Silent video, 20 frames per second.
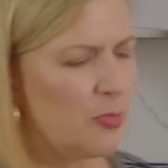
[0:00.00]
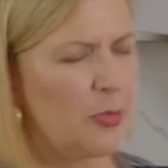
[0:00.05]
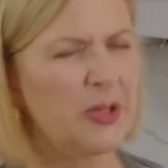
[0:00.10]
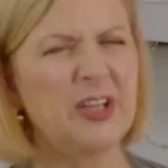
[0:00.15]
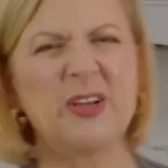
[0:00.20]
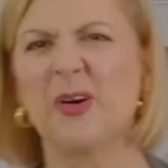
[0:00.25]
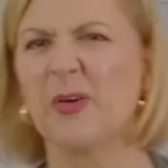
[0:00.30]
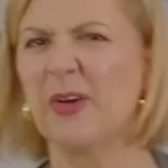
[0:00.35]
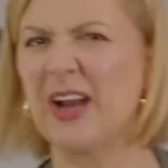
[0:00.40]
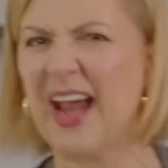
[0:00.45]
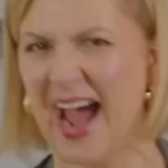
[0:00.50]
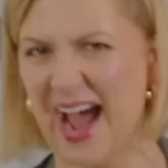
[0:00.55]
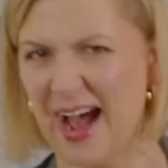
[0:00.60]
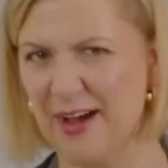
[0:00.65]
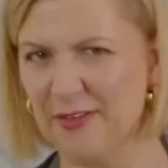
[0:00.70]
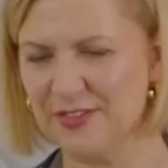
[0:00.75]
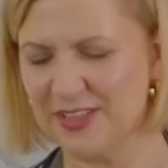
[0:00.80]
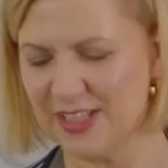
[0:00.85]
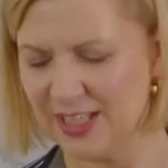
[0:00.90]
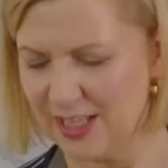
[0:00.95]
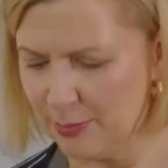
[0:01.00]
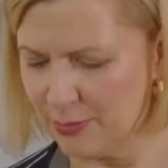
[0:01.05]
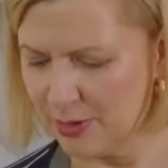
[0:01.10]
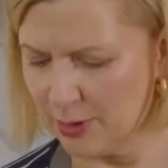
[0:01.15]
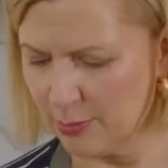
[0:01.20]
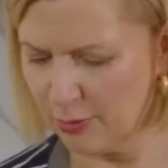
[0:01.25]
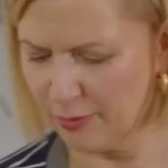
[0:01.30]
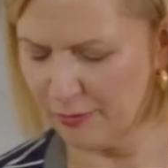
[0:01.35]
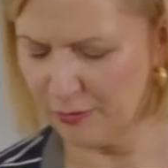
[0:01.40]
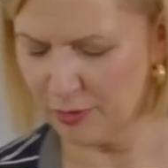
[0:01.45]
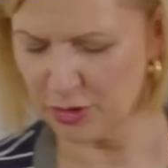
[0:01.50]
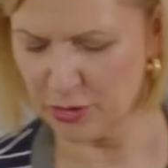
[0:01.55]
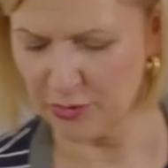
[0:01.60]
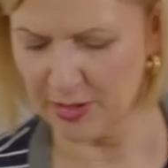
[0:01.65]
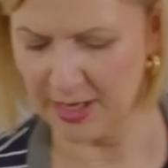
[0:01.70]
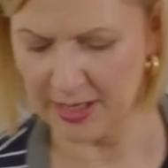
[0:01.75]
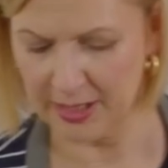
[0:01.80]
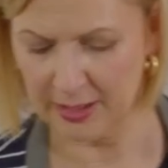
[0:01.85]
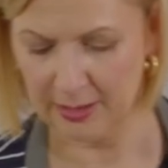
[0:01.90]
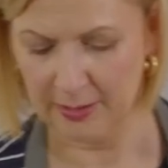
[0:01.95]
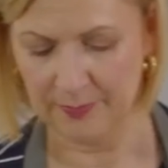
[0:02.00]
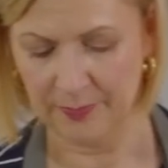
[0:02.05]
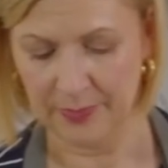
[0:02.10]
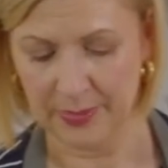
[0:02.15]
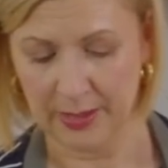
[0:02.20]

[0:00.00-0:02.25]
but you don't have to keep them refrigerated.